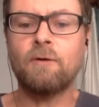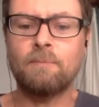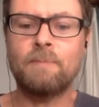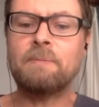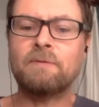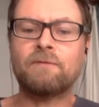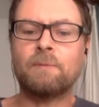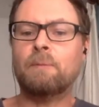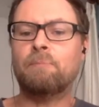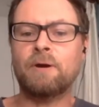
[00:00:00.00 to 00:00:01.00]
maybe from
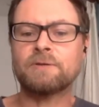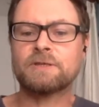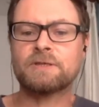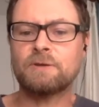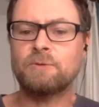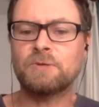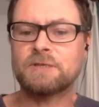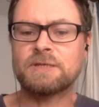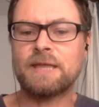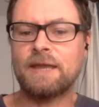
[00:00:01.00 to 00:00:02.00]
the boss who was
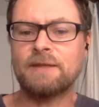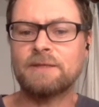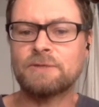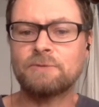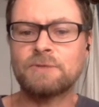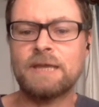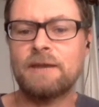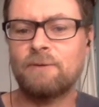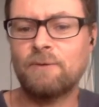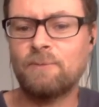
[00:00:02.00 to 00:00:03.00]
staying until
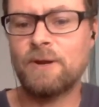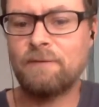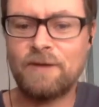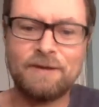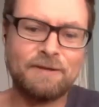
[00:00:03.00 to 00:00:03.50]
10 or whatever.